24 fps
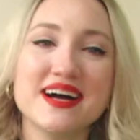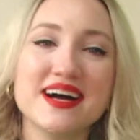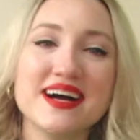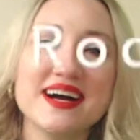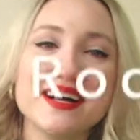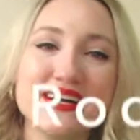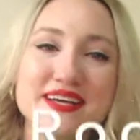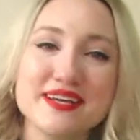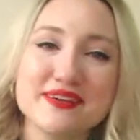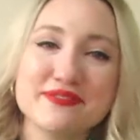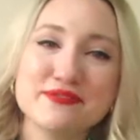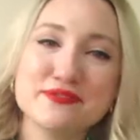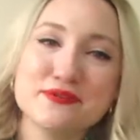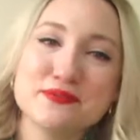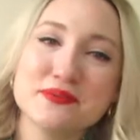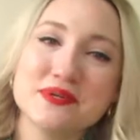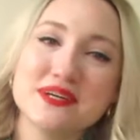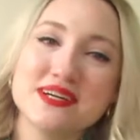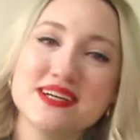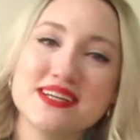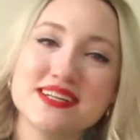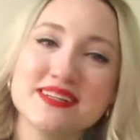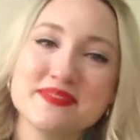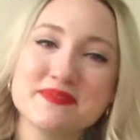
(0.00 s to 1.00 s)
Hi
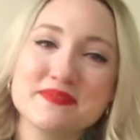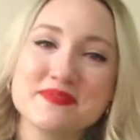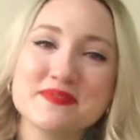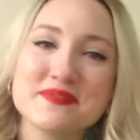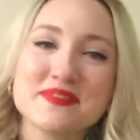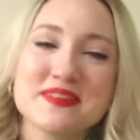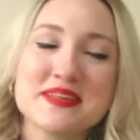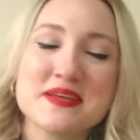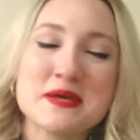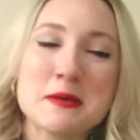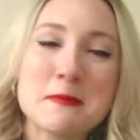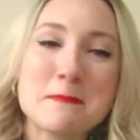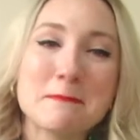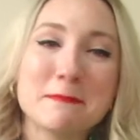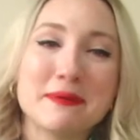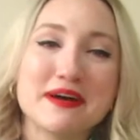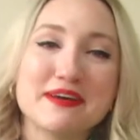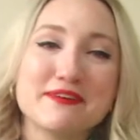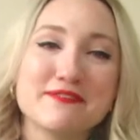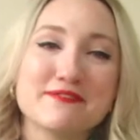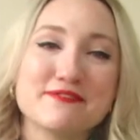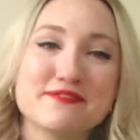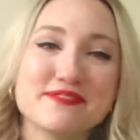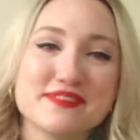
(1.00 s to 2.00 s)
everyone!
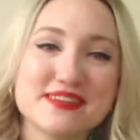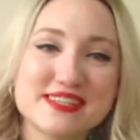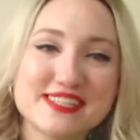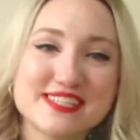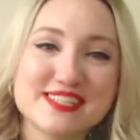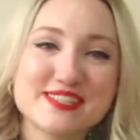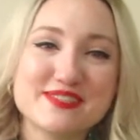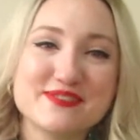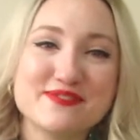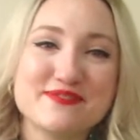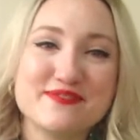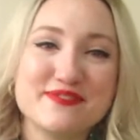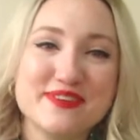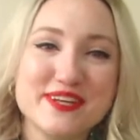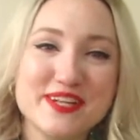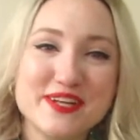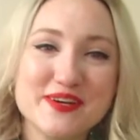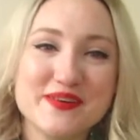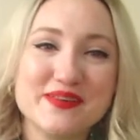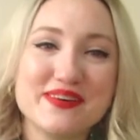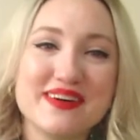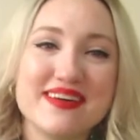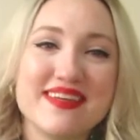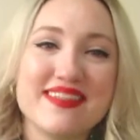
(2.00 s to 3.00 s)
My first
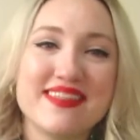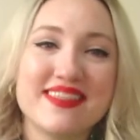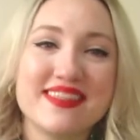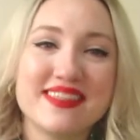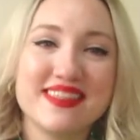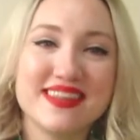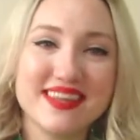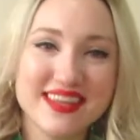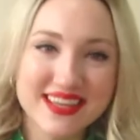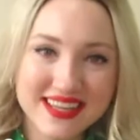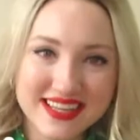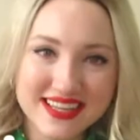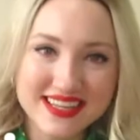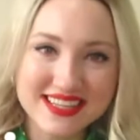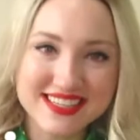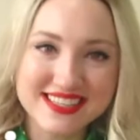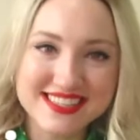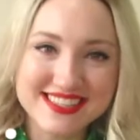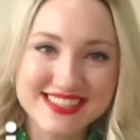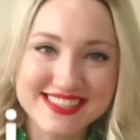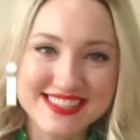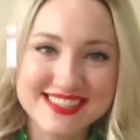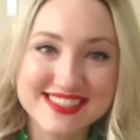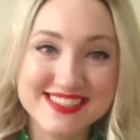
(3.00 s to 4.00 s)
video in
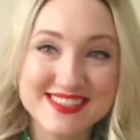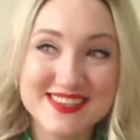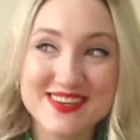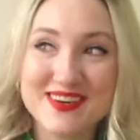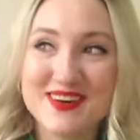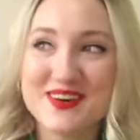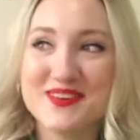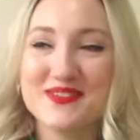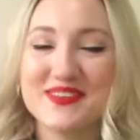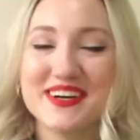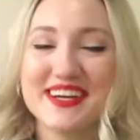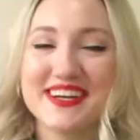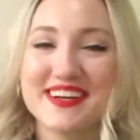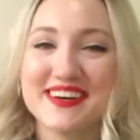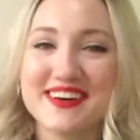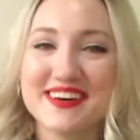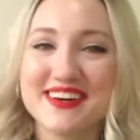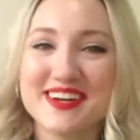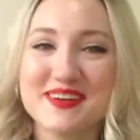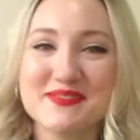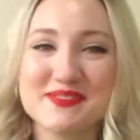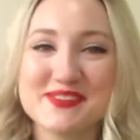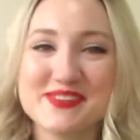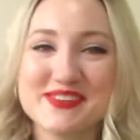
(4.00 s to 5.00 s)
English. Oh my god,
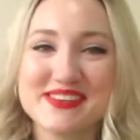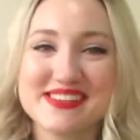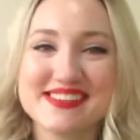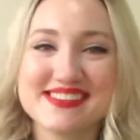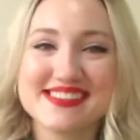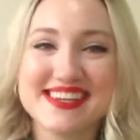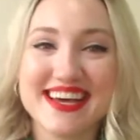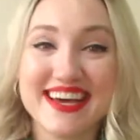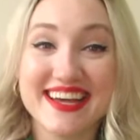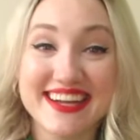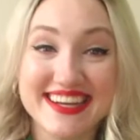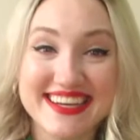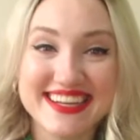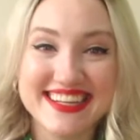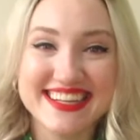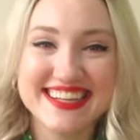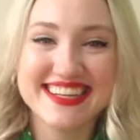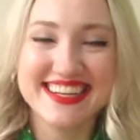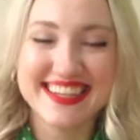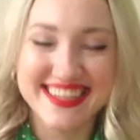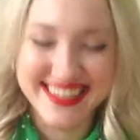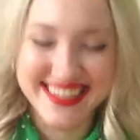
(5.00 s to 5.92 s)
I'm so excited.